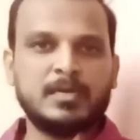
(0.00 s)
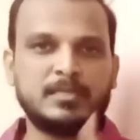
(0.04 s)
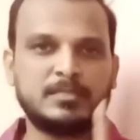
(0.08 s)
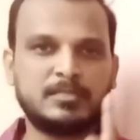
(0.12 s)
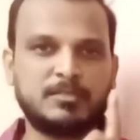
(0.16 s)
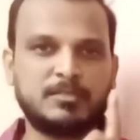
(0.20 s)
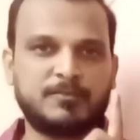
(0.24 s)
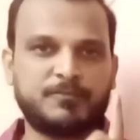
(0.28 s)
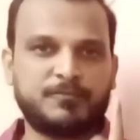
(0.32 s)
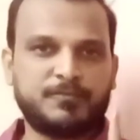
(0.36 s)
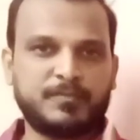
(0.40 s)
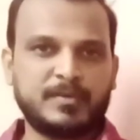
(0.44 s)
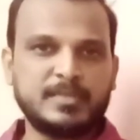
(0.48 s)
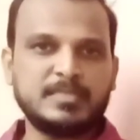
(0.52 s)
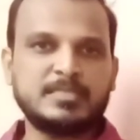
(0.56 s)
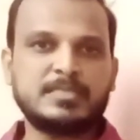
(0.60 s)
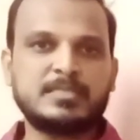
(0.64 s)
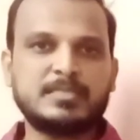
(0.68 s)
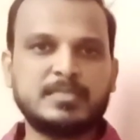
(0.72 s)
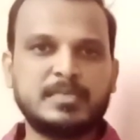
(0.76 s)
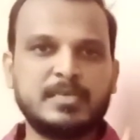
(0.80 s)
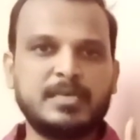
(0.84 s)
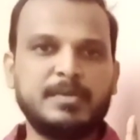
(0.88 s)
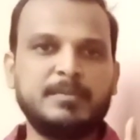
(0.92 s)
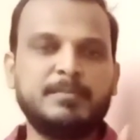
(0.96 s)
the first
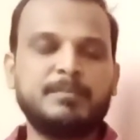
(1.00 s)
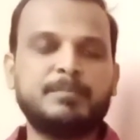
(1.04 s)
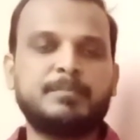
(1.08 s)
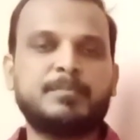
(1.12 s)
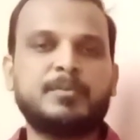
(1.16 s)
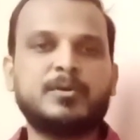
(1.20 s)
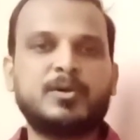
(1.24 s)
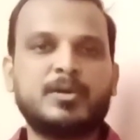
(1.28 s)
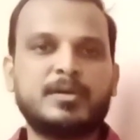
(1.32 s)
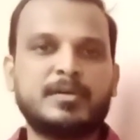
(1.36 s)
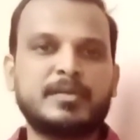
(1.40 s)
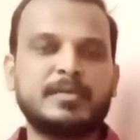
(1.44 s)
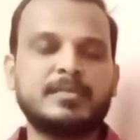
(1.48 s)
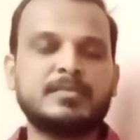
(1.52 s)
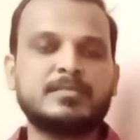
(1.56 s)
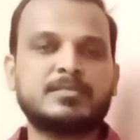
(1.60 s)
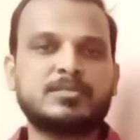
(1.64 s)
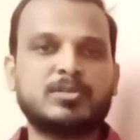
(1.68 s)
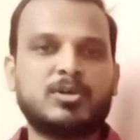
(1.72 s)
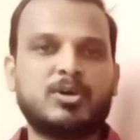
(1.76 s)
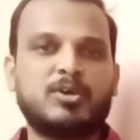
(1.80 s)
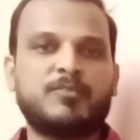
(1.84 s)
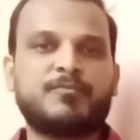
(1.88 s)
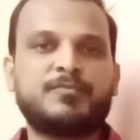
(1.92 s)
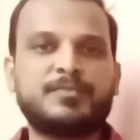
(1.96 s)
importance
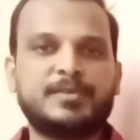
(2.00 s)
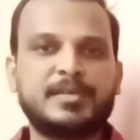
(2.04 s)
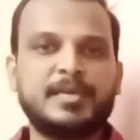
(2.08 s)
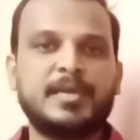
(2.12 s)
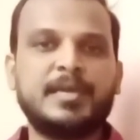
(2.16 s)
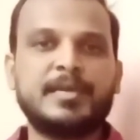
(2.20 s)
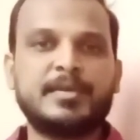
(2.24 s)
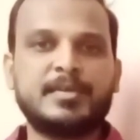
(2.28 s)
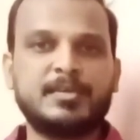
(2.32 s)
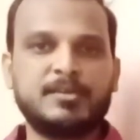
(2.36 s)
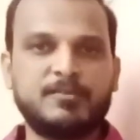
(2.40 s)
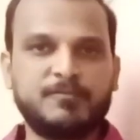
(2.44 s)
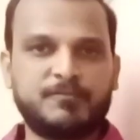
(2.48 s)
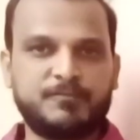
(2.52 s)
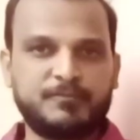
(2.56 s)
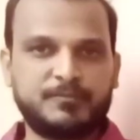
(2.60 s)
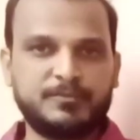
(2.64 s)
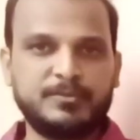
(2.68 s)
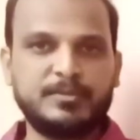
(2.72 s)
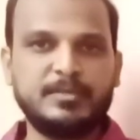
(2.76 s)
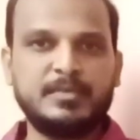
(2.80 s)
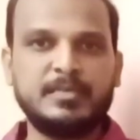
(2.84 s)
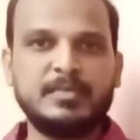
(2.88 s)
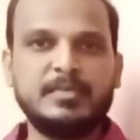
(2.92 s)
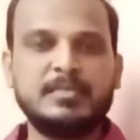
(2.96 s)
of taking
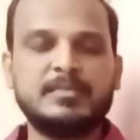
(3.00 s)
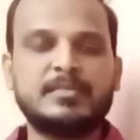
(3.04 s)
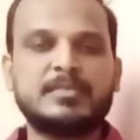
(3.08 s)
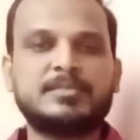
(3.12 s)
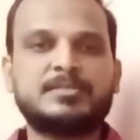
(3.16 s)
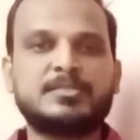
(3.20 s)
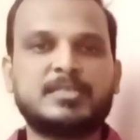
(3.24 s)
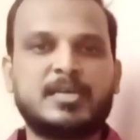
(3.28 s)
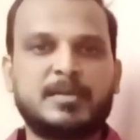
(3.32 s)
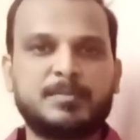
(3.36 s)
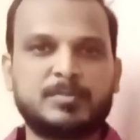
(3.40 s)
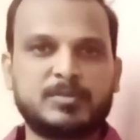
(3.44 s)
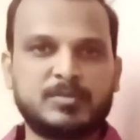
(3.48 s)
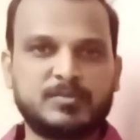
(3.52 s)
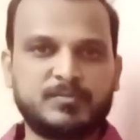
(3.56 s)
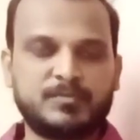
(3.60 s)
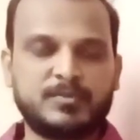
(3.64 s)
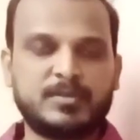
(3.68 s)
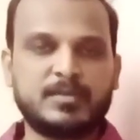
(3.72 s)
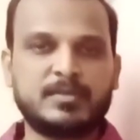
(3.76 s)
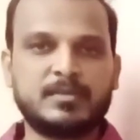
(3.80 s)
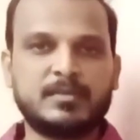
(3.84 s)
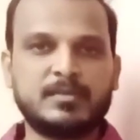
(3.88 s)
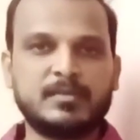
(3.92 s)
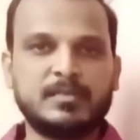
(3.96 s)
food in the chapter
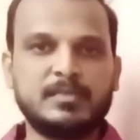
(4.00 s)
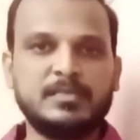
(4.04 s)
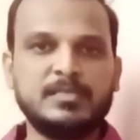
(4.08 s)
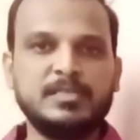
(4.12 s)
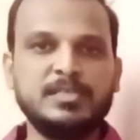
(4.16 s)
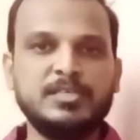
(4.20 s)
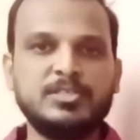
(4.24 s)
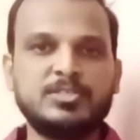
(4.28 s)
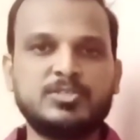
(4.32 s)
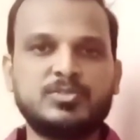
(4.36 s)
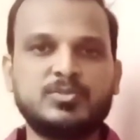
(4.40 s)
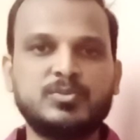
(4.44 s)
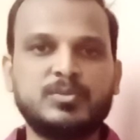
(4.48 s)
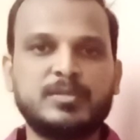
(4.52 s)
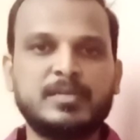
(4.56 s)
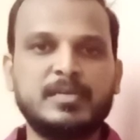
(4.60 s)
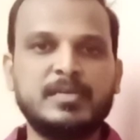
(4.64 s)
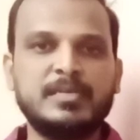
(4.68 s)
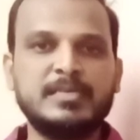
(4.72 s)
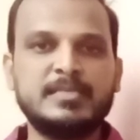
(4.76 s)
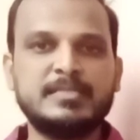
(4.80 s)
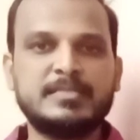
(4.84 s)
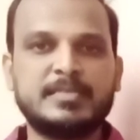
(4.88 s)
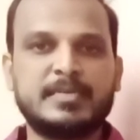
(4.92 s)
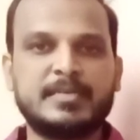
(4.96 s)
1 is to
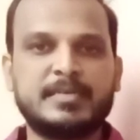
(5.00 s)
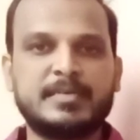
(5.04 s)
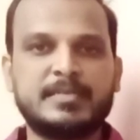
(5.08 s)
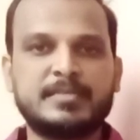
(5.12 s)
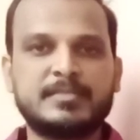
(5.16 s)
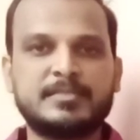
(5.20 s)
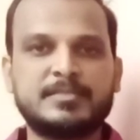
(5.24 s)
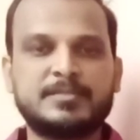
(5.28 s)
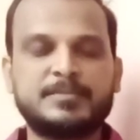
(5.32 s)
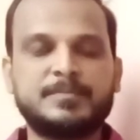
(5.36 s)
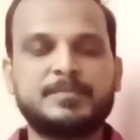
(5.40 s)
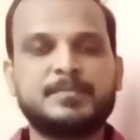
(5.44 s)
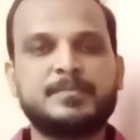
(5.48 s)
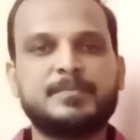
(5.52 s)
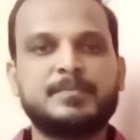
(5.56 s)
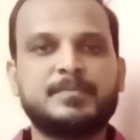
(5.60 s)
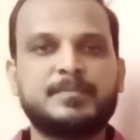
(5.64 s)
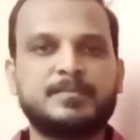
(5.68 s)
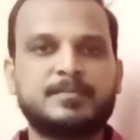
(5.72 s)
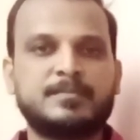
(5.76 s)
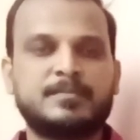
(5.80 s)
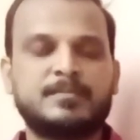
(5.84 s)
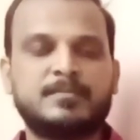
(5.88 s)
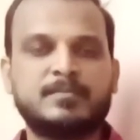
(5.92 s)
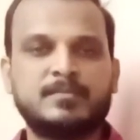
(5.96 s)
release energy.
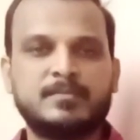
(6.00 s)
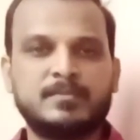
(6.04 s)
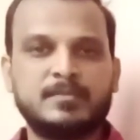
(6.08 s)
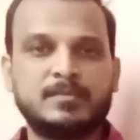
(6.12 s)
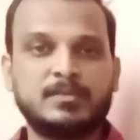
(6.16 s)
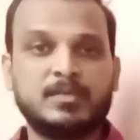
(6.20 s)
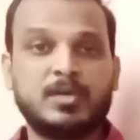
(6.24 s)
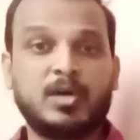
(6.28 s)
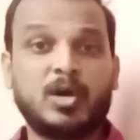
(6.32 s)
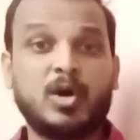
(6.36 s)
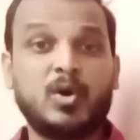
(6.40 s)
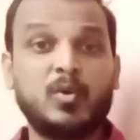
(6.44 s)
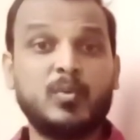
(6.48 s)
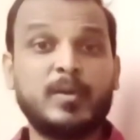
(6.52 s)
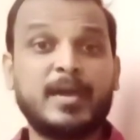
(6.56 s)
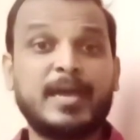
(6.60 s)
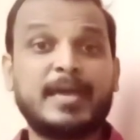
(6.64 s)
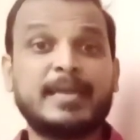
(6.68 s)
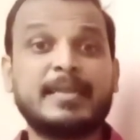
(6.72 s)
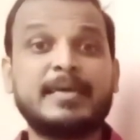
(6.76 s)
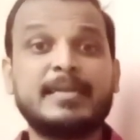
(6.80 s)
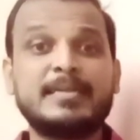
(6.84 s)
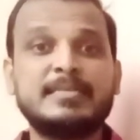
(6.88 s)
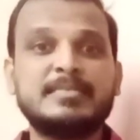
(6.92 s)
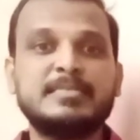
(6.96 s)
How
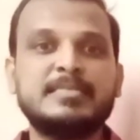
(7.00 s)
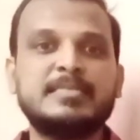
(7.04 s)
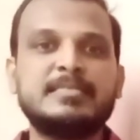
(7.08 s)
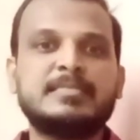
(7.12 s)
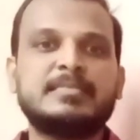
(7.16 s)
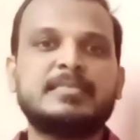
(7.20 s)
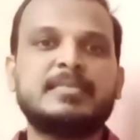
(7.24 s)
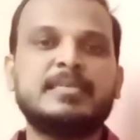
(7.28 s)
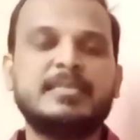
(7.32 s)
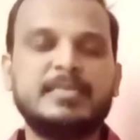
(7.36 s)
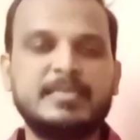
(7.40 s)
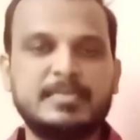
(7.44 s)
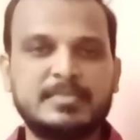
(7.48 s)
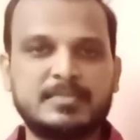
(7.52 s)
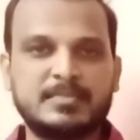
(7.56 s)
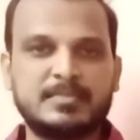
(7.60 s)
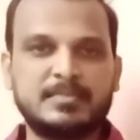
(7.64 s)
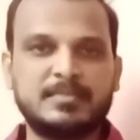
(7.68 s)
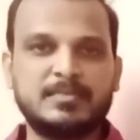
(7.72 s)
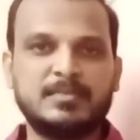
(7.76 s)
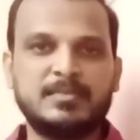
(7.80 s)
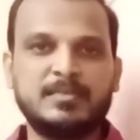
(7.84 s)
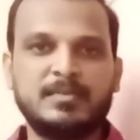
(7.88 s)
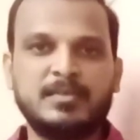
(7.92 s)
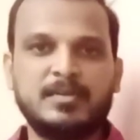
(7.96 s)
energy is released?
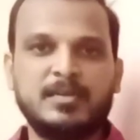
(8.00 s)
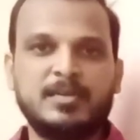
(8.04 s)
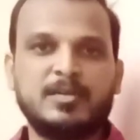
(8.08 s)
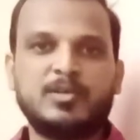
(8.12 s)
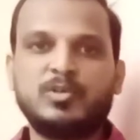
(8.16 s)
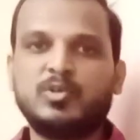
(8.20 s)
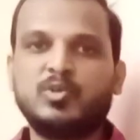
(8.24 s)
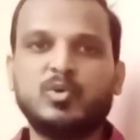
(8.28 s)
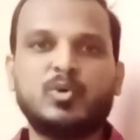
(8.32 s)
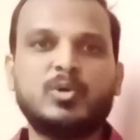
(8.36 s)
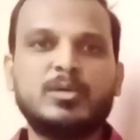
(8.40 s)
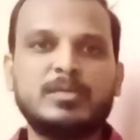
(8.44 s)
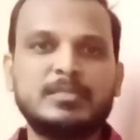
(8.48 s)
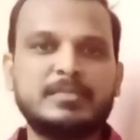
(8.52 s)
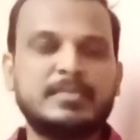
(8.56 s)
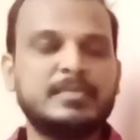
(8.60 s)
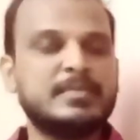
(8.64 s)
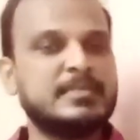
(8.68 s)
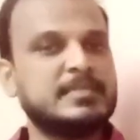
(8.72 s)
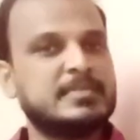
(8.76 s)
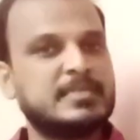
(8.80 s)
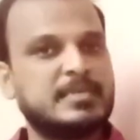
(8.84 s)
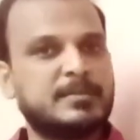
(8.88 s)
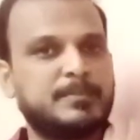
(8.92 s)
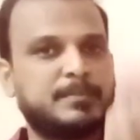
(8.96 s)
Don't
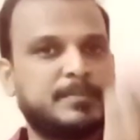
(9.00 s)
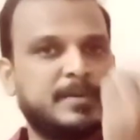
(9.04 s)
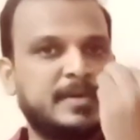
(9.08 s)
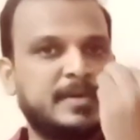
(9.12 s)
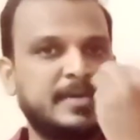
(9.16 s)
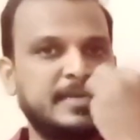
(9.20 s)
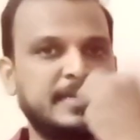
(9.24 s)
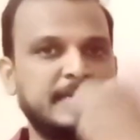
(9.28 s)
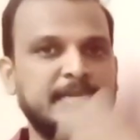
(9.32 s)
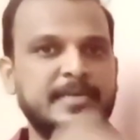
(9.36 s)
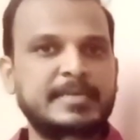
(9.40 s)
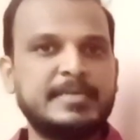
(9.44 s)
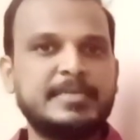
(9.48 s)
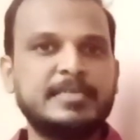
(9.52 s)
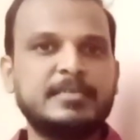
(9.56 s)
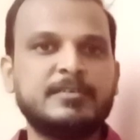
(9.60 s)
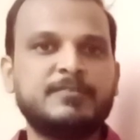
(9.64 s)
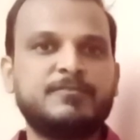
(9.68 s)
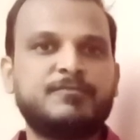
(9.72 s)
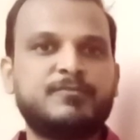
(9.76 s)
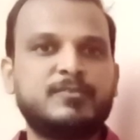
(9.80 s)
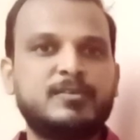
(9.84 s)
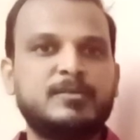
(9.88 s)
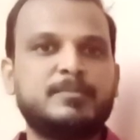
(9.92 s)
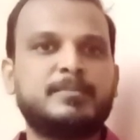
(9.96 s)
think that by eating
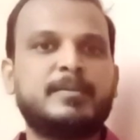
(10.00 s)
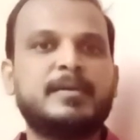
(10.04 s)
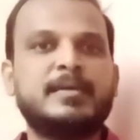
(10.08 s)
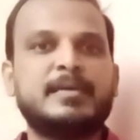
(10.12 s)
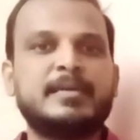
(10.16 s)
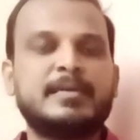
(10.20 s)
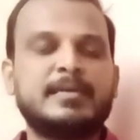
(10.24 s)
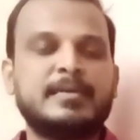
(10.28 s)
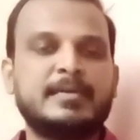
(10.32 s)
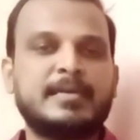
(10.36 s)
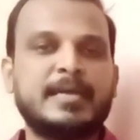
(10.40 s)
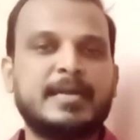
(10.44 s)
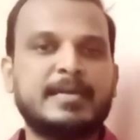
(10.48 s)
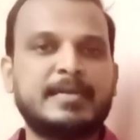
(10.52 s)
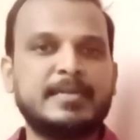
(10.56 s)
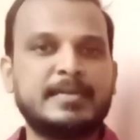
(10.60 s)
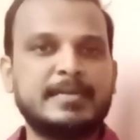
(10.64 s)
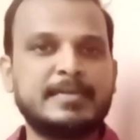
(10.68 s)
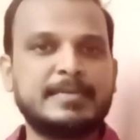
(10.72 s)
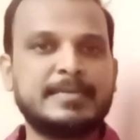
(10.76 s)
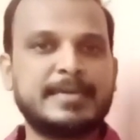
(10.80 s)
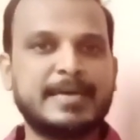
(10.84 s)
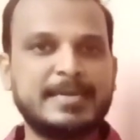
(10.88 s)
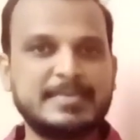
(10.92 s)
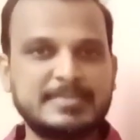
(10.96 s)
food, by getting
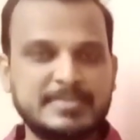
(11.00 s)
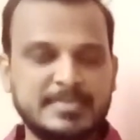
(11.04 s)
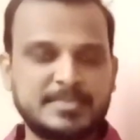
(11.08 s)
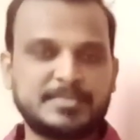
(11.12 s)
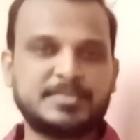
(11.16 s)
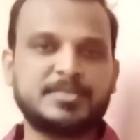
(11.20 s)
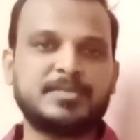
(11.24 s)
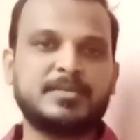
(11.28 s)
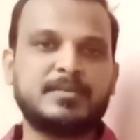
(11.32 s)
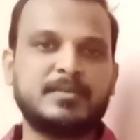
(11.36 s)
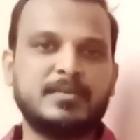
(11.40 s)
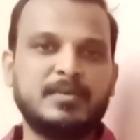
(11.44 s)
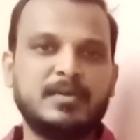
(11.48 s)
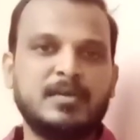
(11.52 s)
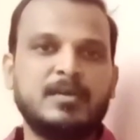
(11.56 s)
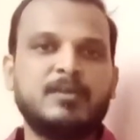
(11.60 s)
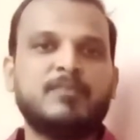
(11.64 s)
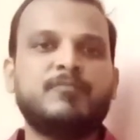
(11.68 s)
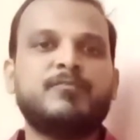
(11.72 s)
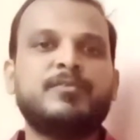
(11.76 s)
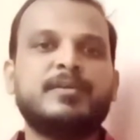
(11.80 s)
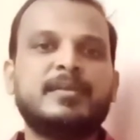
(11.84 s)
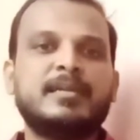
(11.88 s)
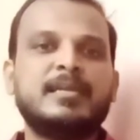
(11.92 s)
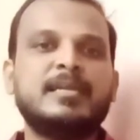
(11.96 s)
digestion,
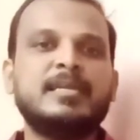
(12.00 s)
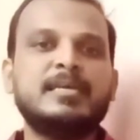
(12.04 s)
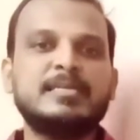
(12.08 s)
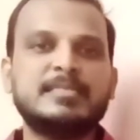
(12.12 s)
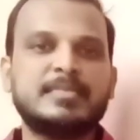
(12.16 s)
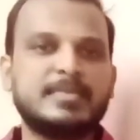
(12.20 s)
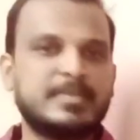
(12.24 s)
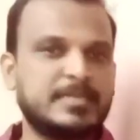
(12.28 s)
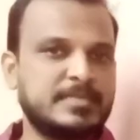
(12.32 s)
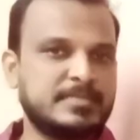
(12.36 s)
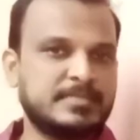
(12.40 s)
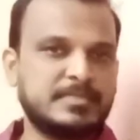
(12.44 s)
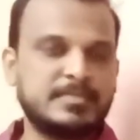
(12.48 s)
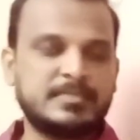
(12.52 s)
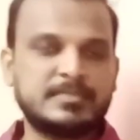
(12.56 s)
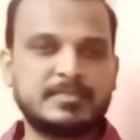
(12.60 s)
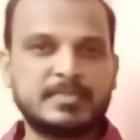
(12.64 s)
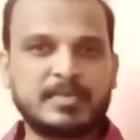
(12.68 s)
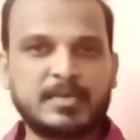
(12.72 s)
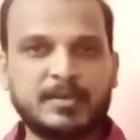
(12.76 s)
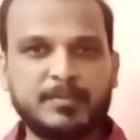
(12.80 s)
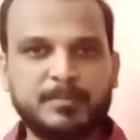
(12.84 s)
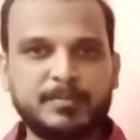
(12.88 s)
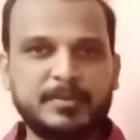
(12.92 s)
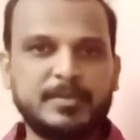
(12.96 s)
we release energy. It is
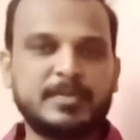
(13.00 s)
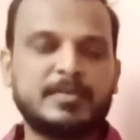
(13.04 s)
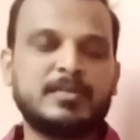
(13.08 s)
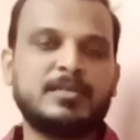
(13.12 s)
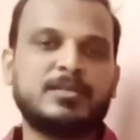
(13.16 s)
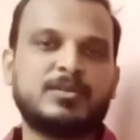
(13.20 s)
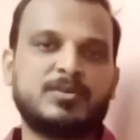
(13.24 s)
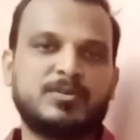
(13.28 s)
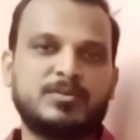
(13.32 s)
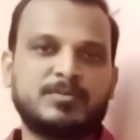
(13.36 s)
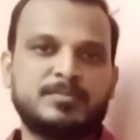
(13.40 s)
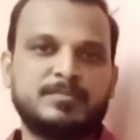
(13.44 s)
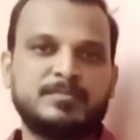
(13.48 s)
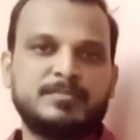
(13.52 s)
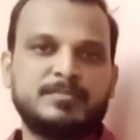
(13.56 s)
completely wrong.